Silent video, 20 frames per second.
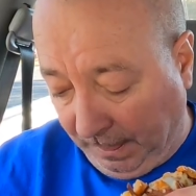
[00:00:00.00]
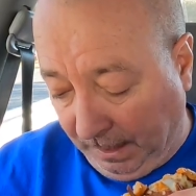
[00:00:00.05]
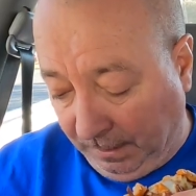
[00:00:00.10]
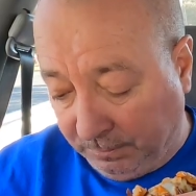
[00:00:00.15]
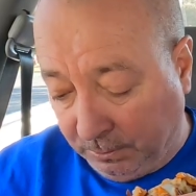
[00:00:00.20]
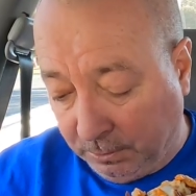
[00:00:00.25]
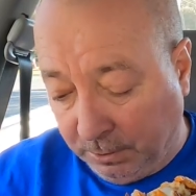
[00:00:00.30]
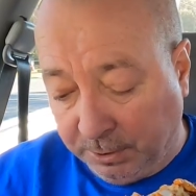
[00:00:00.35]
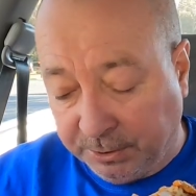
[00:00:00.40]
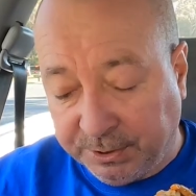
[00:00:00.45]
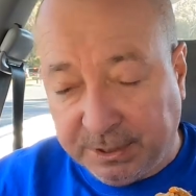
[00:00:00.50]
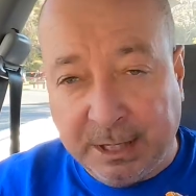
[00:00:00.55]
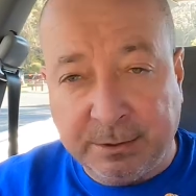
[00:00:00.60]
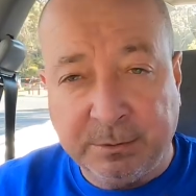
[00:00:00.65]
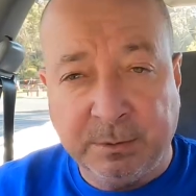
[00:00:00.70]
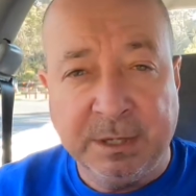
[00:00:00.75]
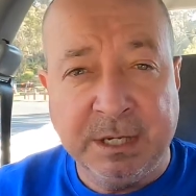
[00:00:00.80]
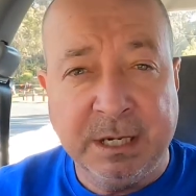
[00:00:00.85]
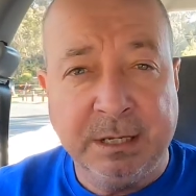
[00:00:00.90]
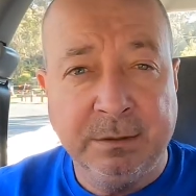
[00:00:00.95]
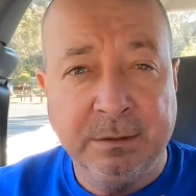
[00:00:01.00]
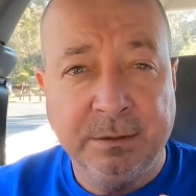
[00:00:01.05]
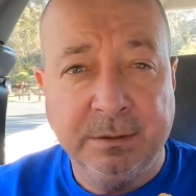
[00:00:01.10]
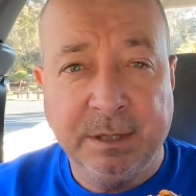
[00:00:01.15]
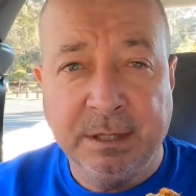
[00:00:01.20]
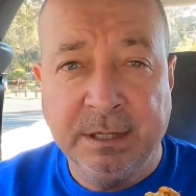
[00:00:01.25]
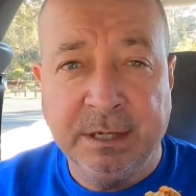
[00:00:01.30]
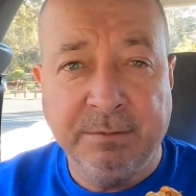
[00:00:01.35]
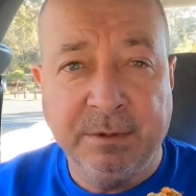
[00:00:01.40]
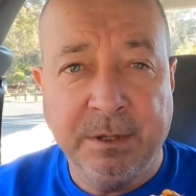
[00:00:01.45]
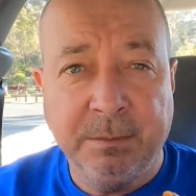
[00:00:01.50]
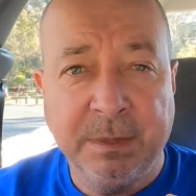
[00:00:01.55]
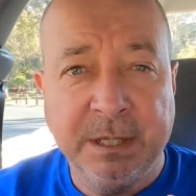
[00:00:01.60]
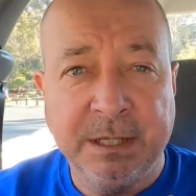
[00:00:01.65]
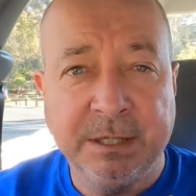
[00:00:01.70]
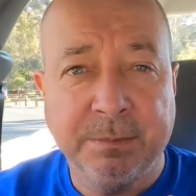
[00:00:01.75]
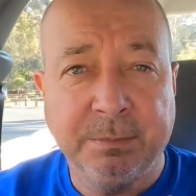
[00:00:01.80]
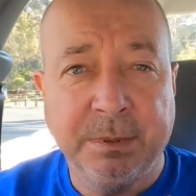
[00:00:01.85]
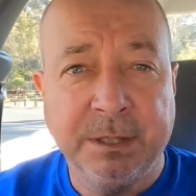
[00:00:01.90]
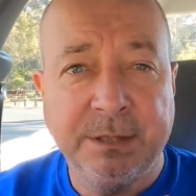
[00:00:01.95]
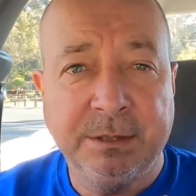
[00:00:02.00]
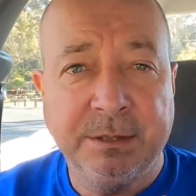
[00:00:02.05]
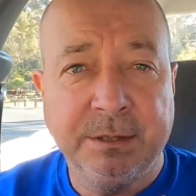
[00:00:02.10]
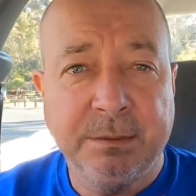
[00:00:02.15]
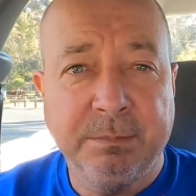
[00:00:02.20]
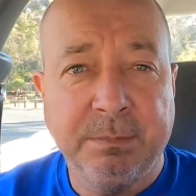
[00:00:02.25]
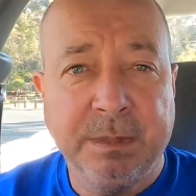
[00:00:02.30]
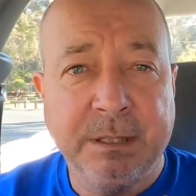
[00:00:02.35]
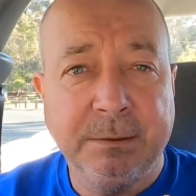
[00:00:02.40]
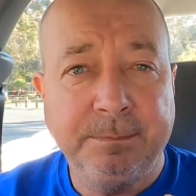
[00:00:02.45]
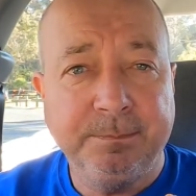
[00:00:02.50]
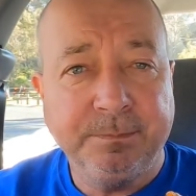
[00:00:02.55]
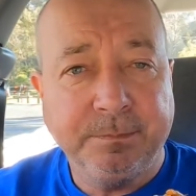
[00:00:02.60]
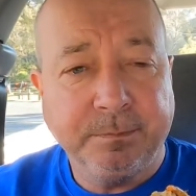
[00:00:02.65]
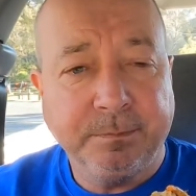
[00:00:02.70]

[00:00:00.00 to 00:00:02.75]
of course, as we know, they're never the biggest pizzas, but